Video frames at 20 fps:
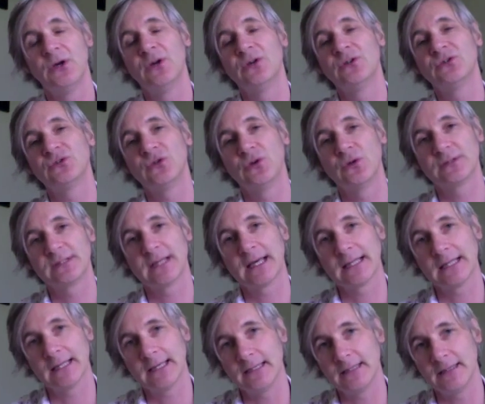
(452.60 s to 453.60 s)

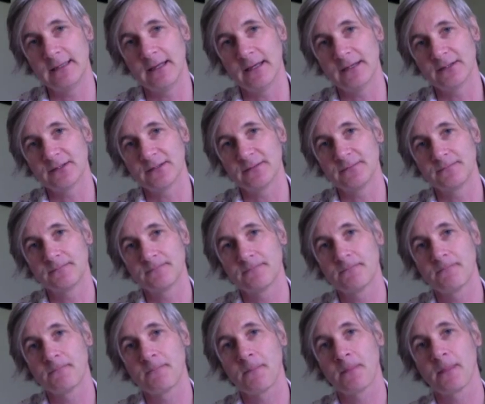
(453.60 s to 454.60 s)
suicidal ideation,
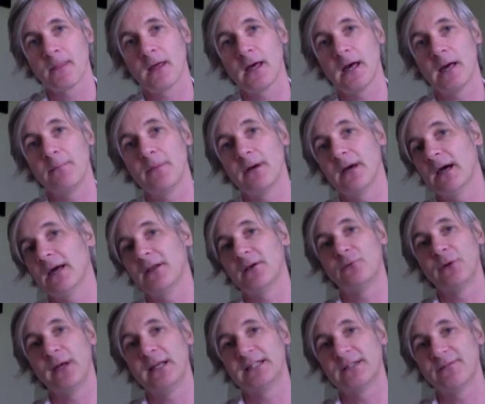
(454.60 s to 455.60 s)
um, and a
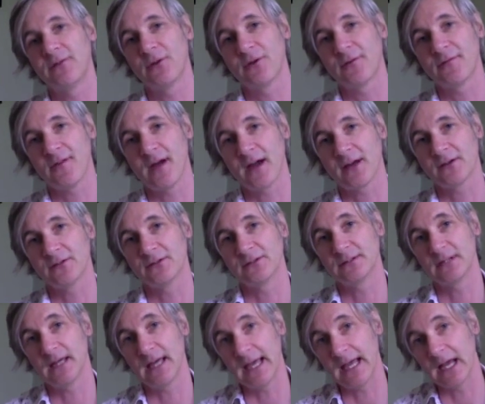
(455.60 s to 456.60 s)
range of other factors,
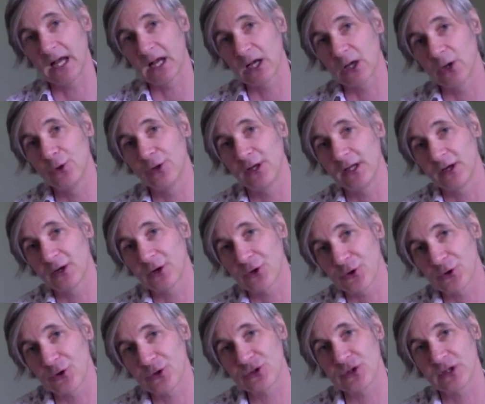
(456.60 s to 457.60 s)
including
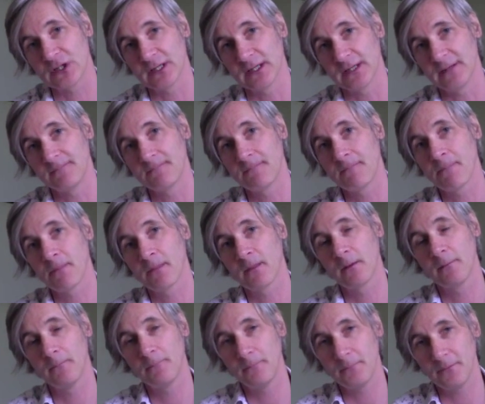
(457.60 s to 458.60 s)
crucially
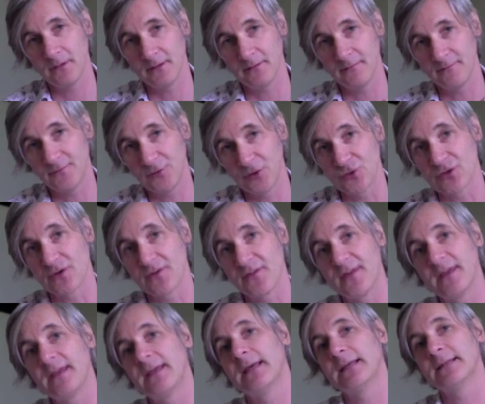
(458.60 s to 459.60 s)
the future
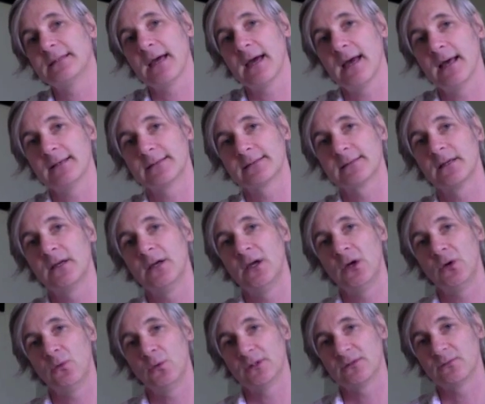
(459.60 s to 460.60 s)
thinking task,
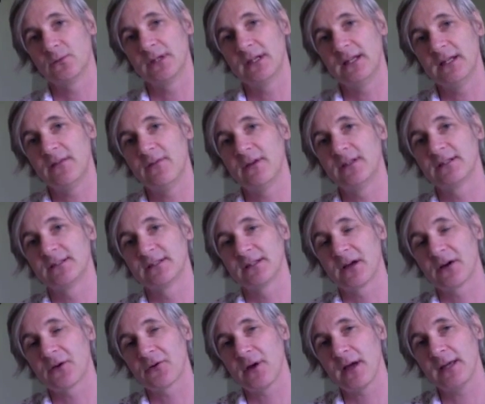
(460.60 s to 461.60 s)
which when individuals in
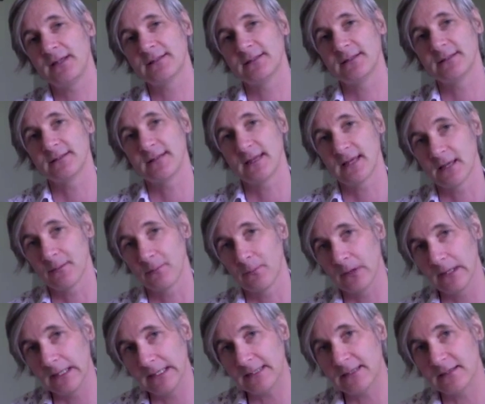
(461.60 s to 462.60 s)
crisis, they
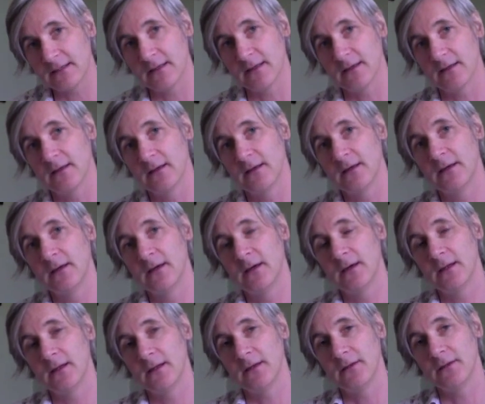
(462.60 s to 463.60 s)
complete the,
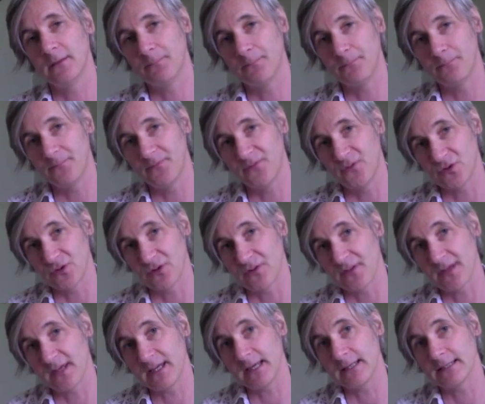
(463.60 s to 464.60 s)
the, the future
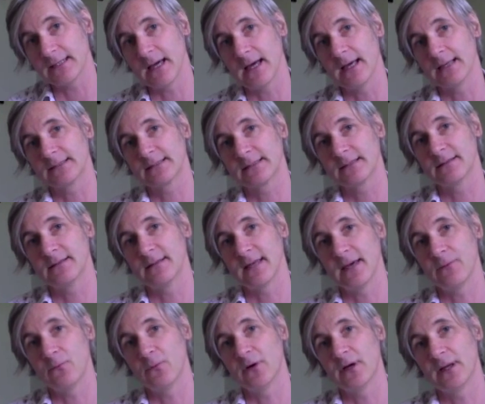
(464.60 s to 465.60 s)
thinking task and
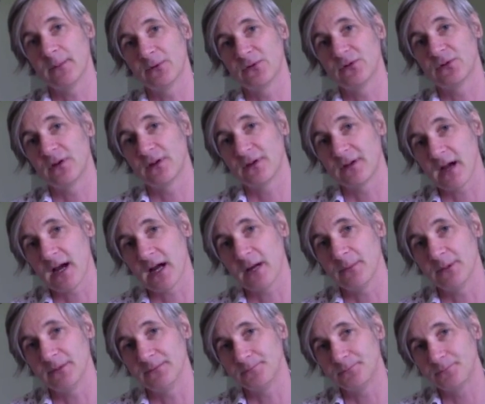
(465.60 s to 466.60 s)
then we're able to determine